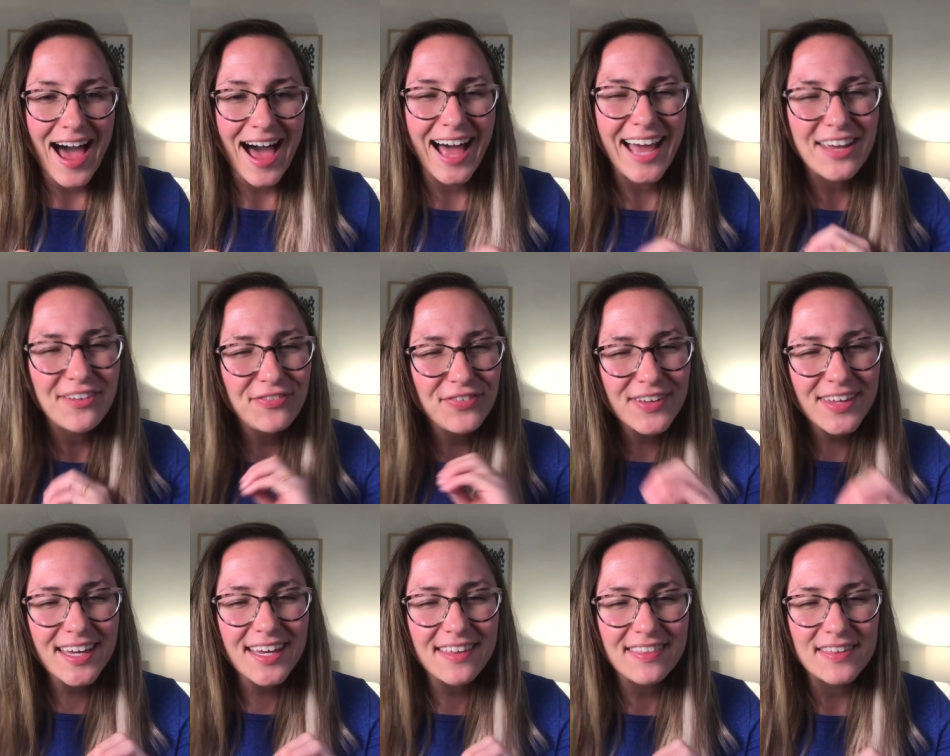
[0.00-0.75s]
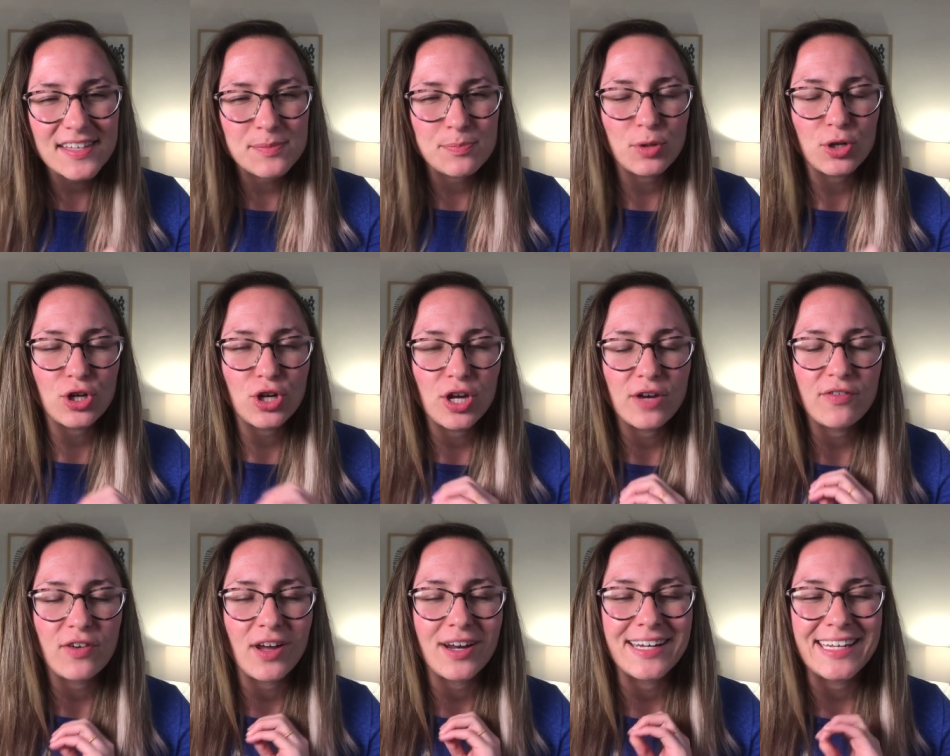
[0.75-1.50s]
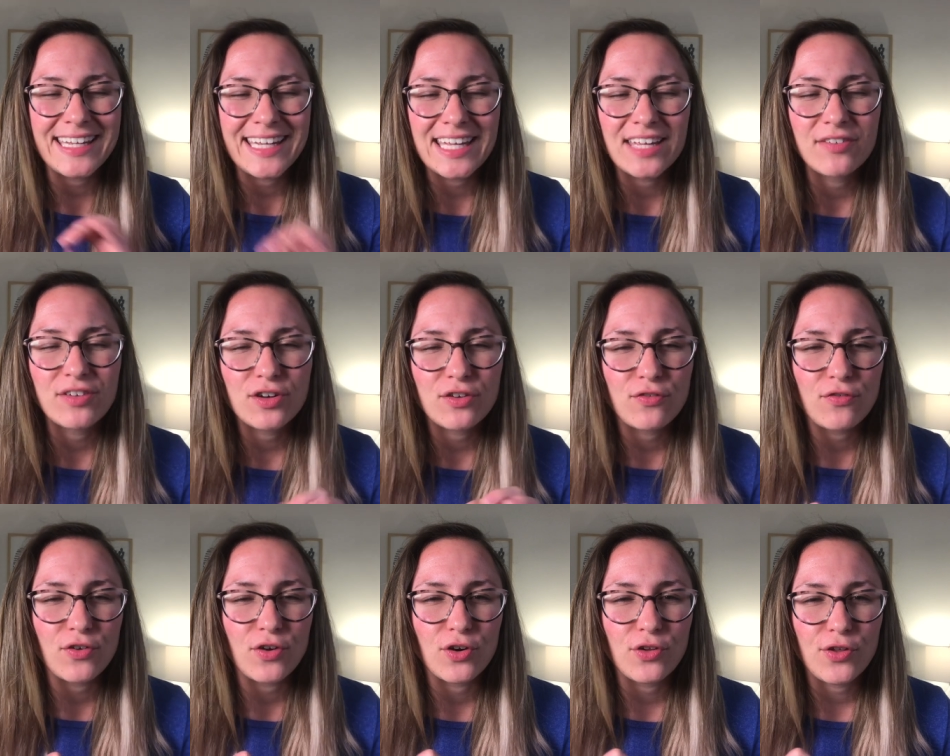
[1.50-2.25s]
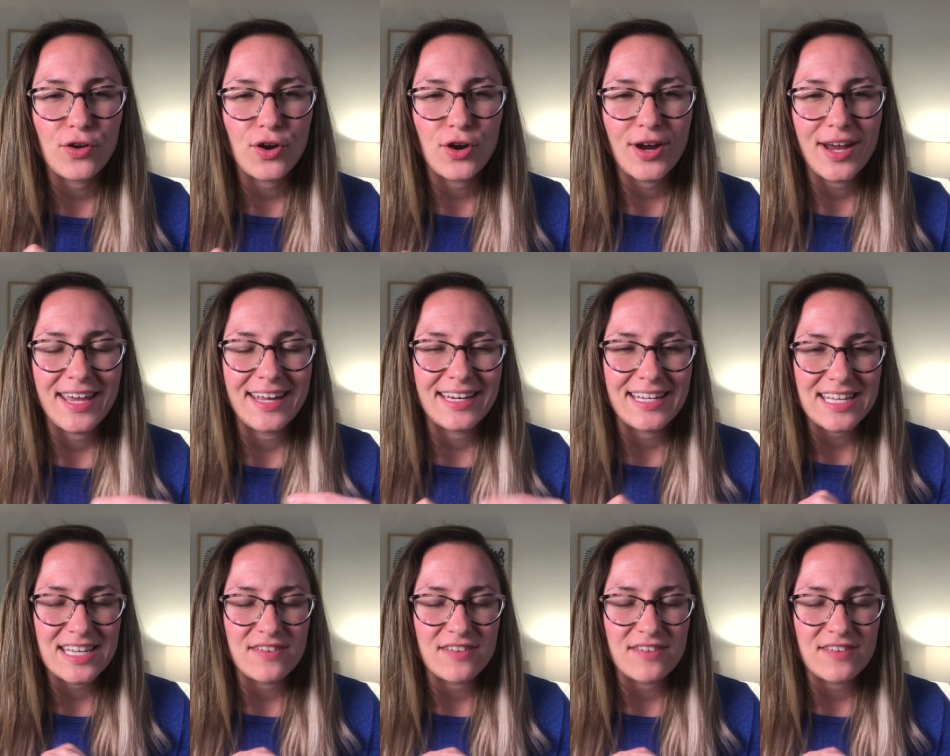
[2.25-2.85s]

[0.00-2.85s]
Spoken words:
I feel like this book could have gone even further and